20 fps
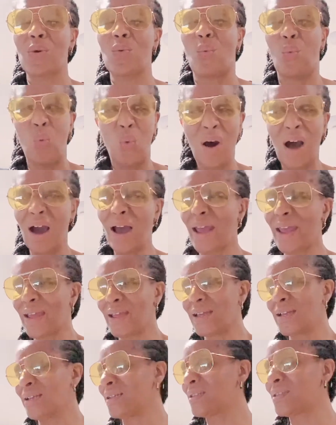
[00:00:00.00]
Why
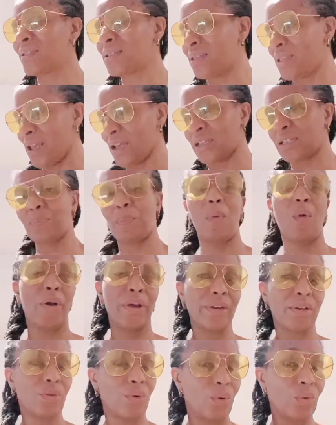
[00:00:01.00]
is the
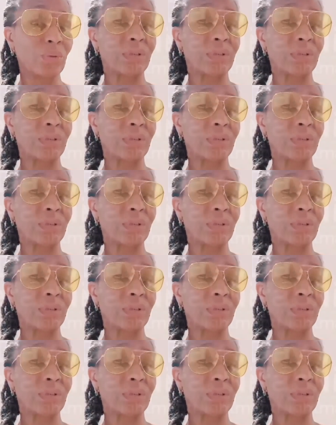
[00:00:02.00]
exploit called a